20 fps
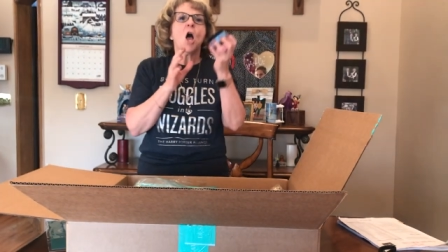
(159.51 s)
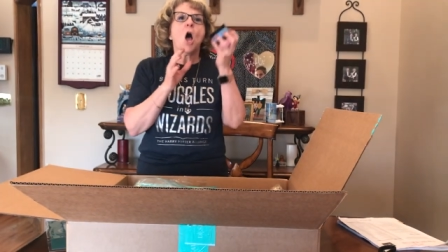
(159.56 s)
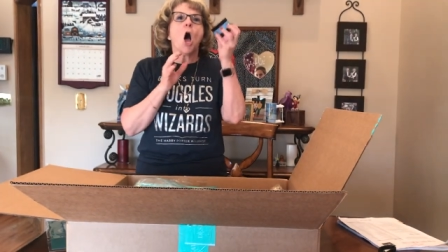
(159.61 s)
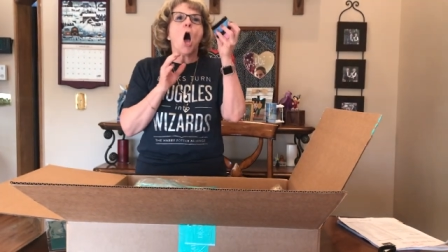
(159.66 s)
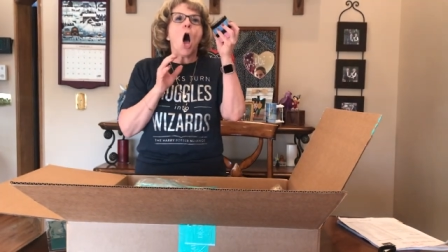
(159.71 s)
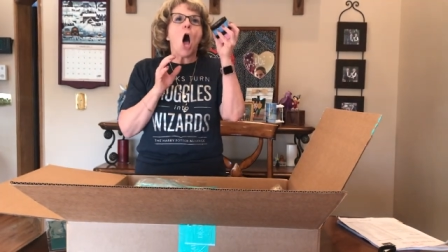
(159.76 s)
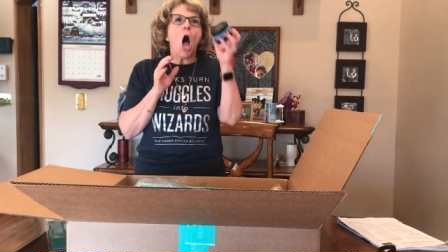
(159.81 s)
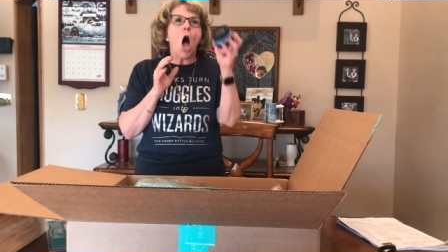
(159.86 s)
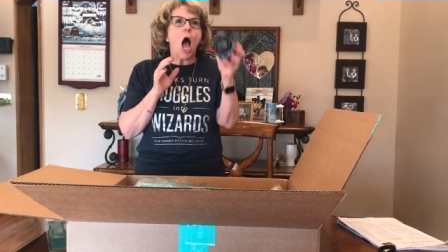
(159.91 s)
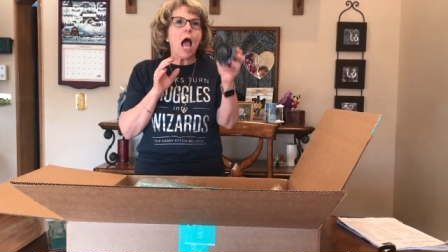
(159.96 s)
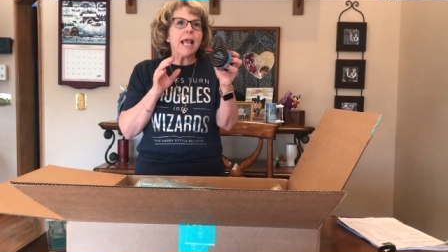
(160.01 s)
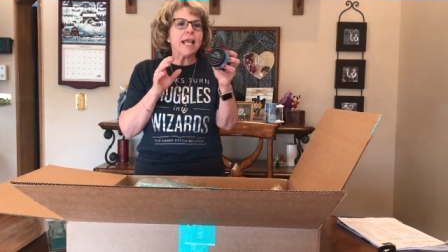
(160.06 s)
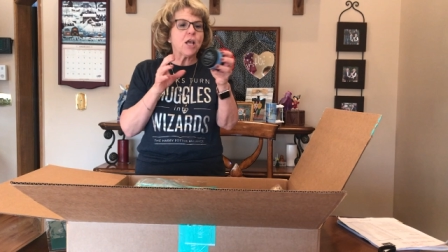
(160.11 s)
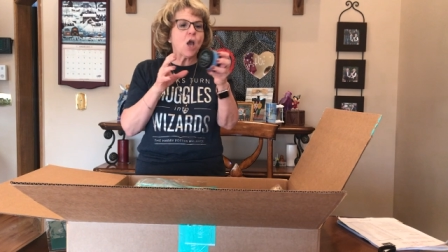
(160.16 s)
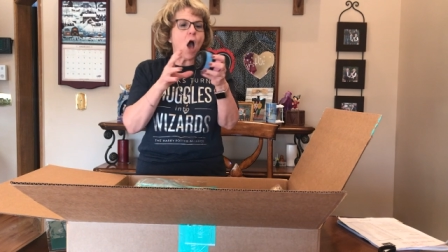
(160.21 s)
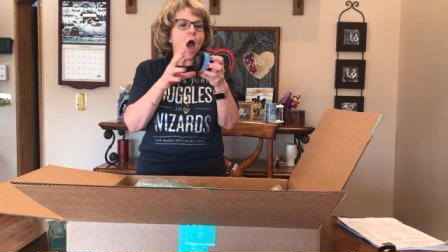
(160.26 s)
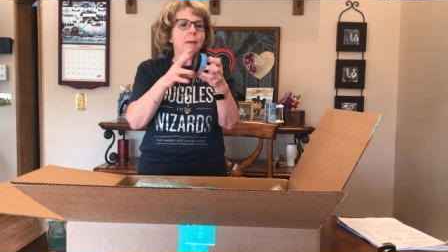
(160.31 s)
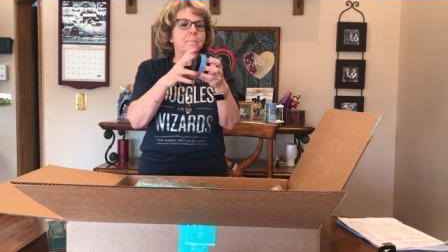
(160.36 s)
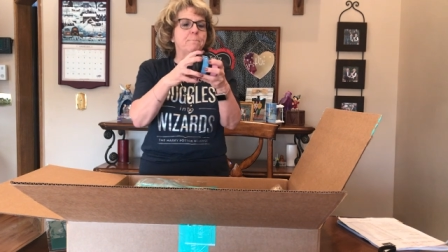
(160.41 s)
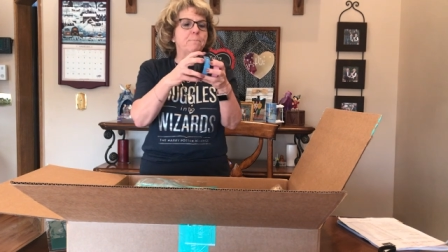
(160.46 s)
Got it. I
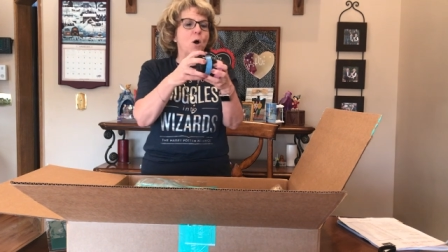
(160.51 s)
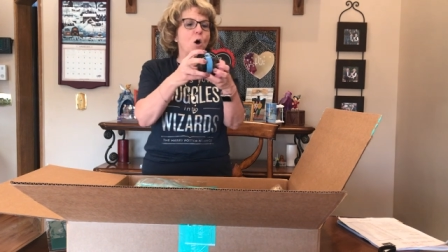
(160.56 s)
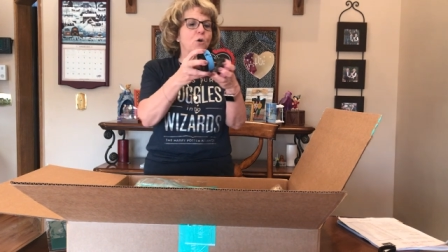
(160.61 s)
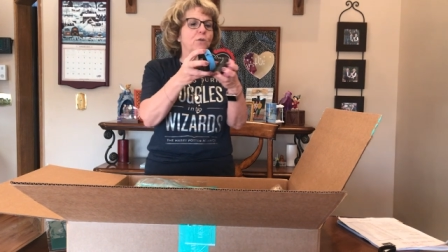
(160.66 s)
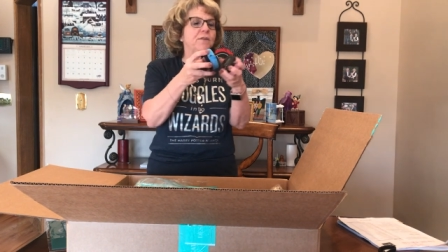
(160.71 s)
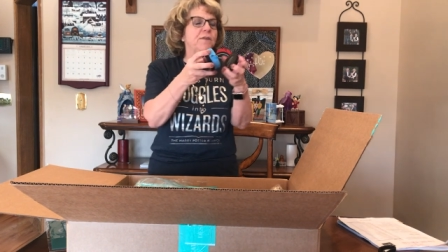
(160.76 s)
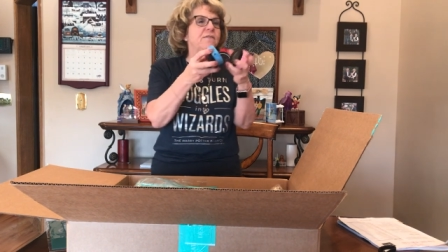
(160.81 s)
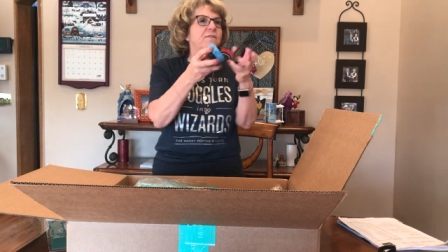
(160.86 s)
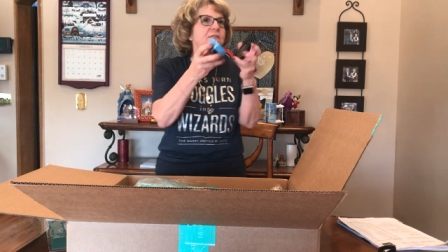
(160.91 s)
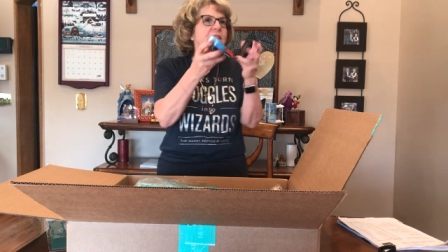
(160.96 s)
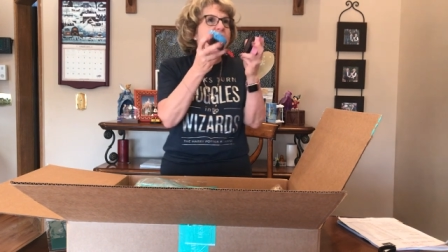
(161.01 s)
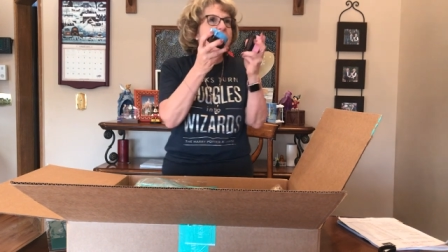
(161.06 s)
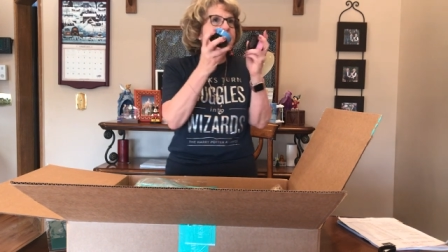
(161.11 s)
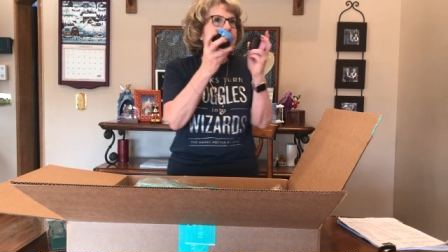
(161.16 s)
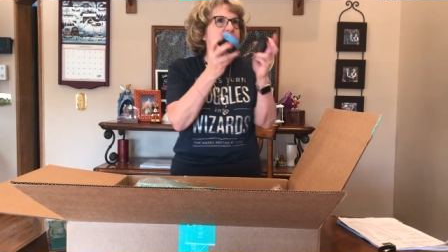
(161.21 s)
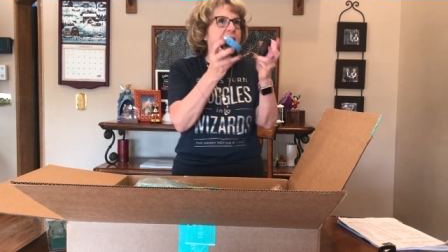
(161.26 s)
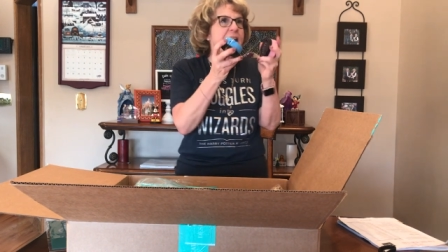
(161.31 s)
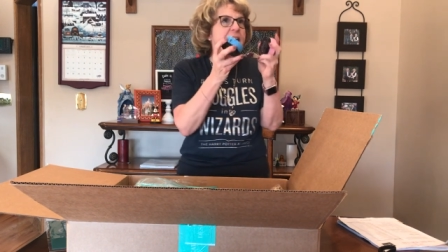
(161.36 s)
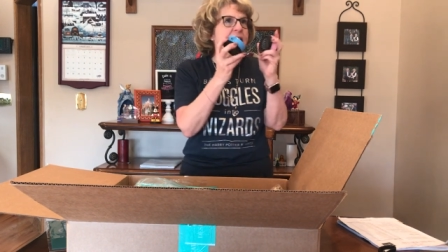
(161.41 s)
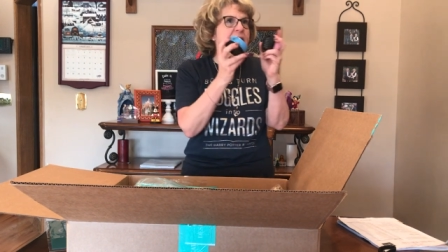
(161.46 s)
got both of
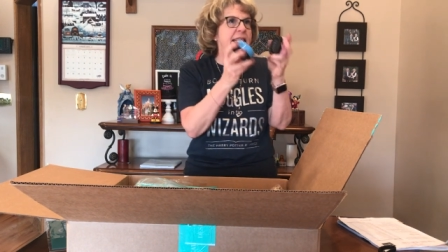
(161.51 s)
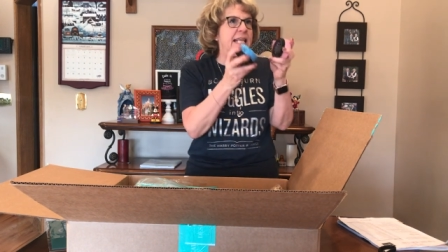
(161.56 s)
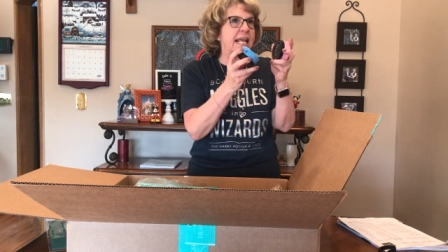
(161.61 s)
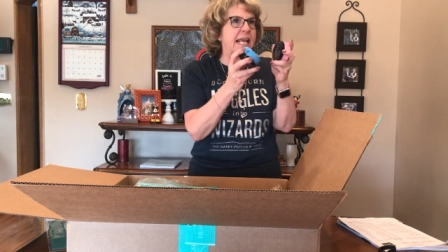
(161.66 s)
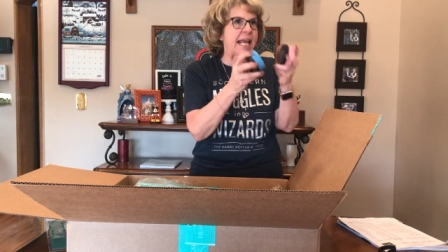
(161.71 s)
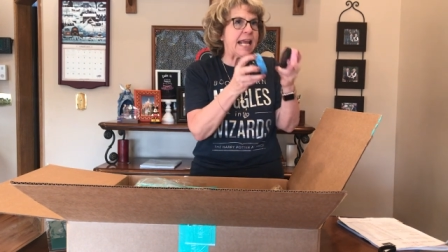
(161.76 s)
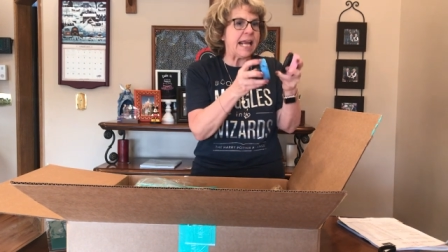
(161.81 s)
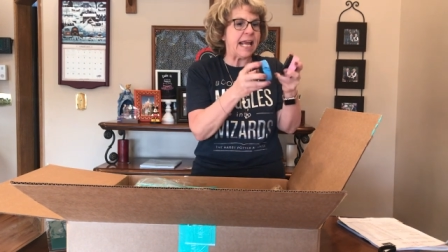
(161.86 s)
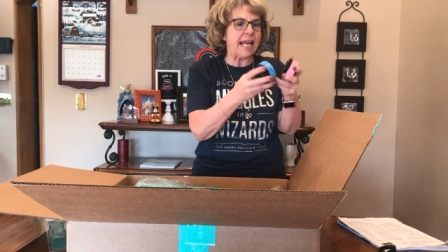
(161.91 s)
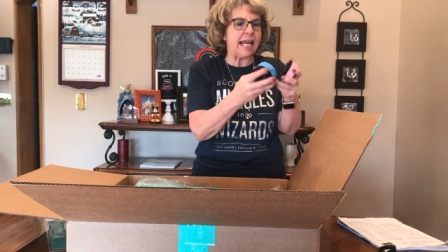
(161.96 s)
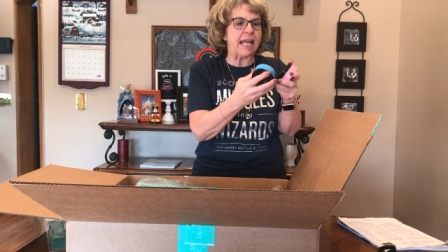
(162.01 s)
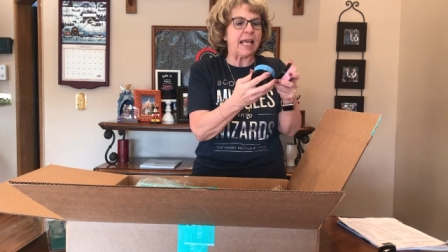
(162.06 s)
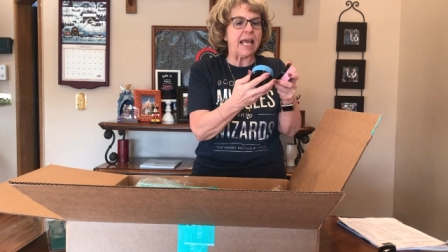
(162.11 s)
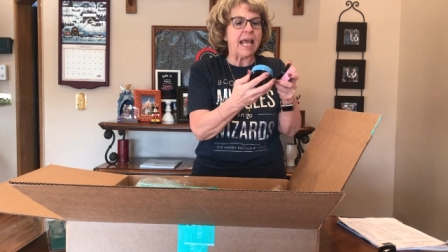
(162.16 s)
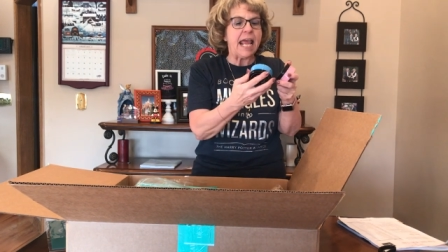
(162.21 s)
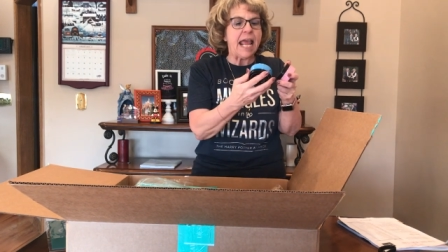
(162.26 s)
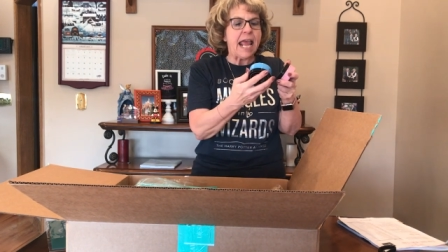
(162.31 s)
these in the ink.